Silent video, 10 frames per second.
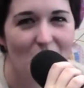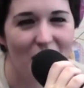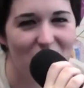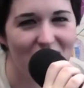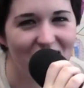
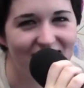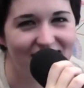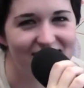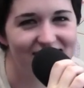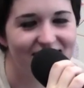on what art
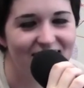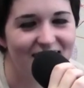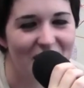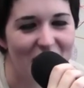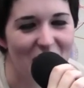is.
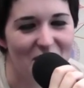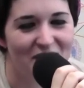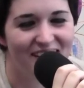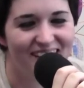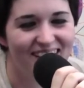
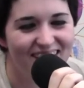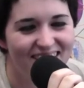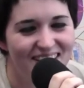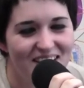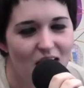Um,
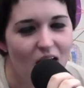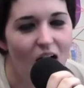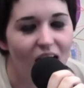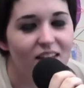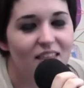
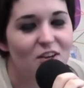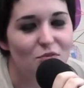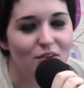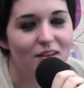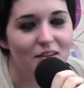I think
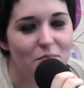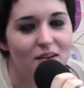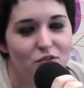you'll really be